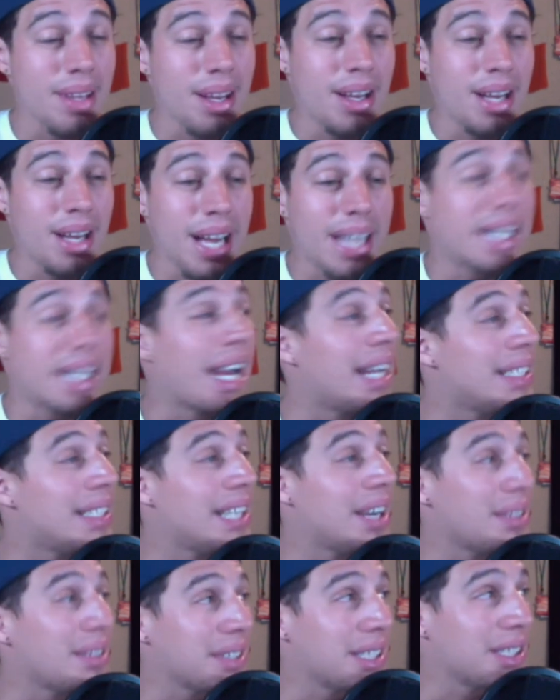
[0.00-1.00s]
I, I
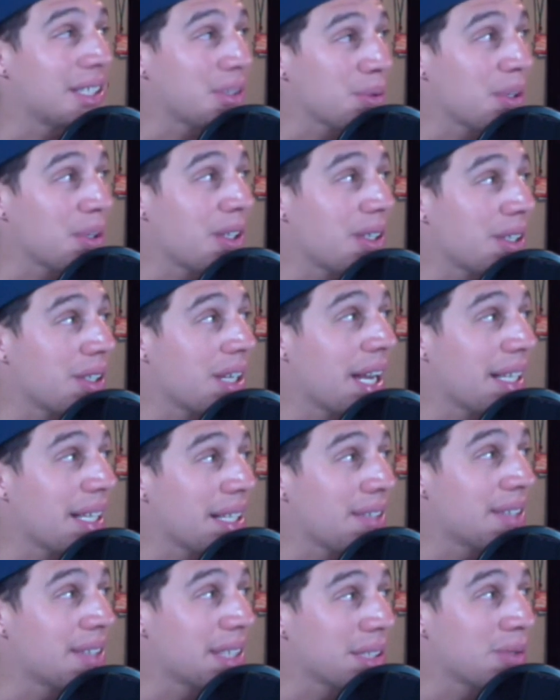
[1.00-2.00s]
doubt this one. I
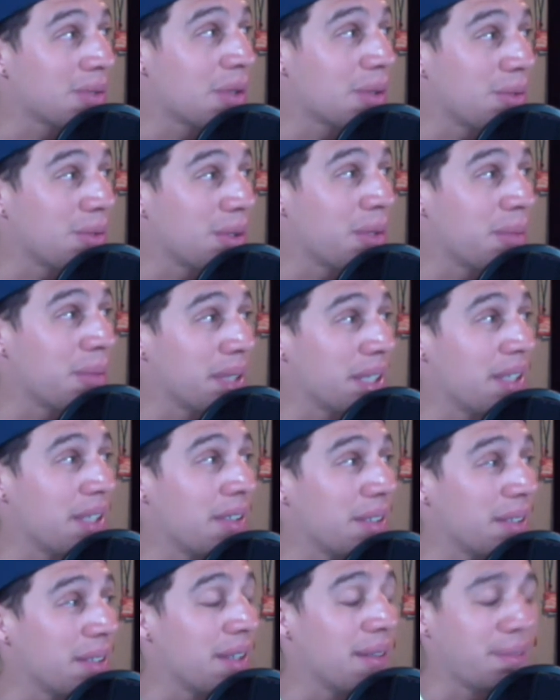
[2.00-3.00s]
doubt this one will be
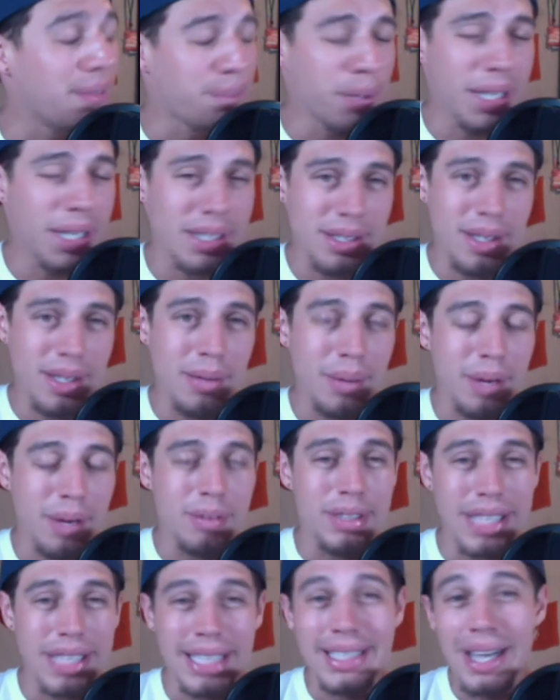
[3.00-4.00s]
placed on
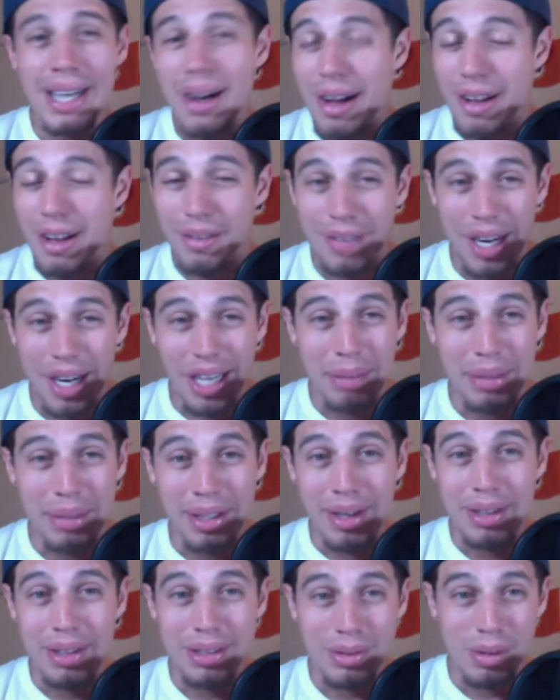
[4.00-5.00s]
waivers. I doubt Oliver
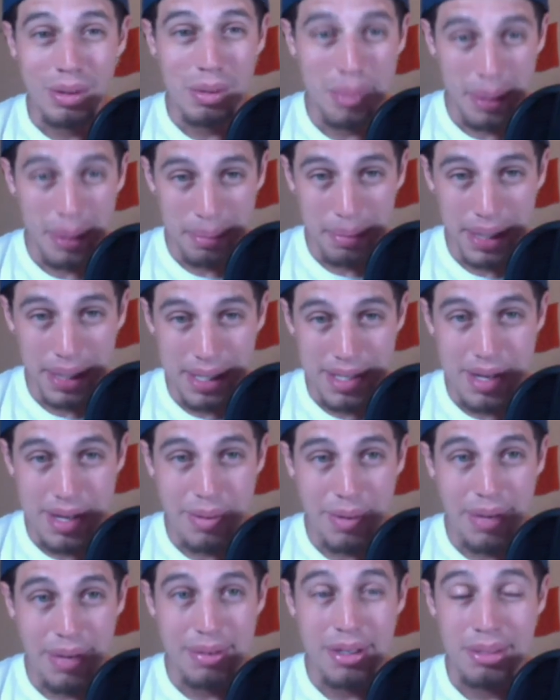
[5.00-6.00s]
Ekman-Larsson will be placed on
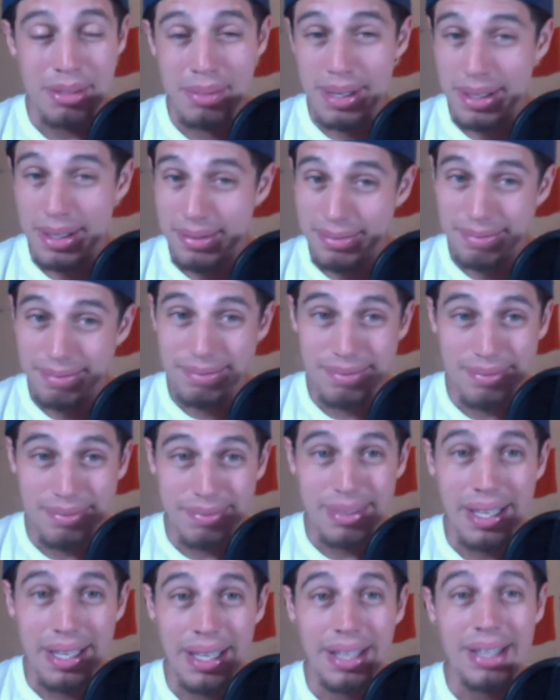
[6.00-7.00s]
waivers, but
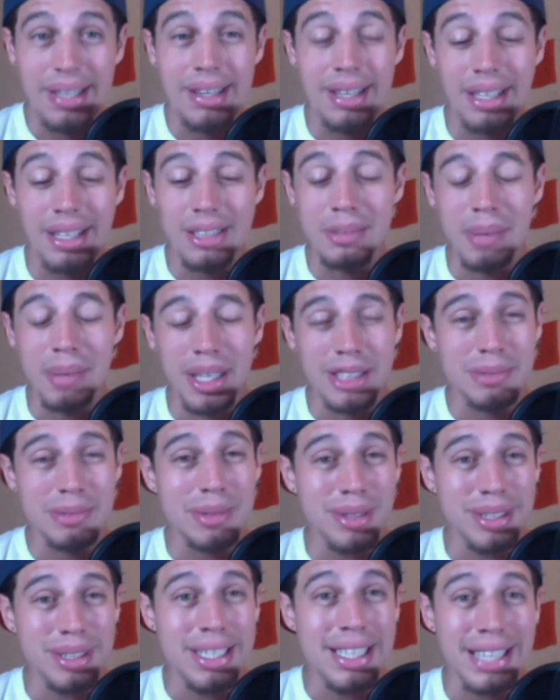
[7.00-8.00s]
there's a
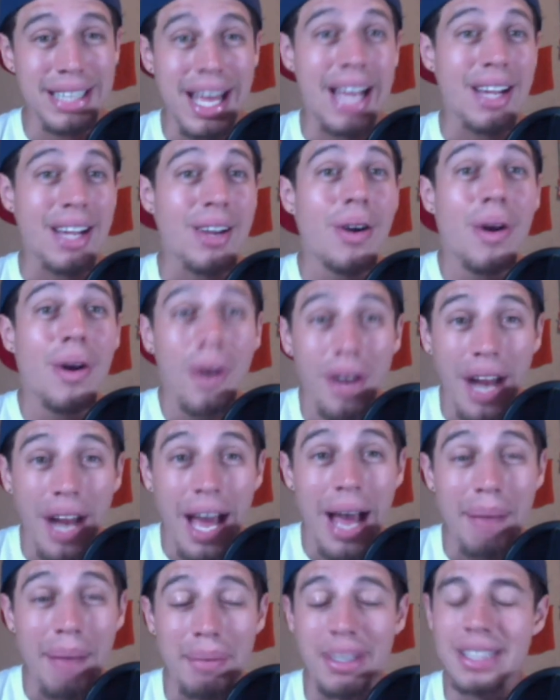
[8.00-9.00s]
possibility that that could
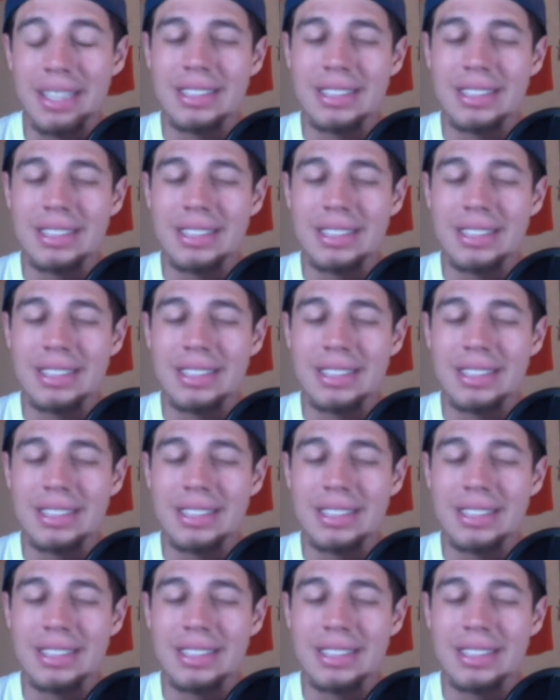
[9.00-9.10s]
happen.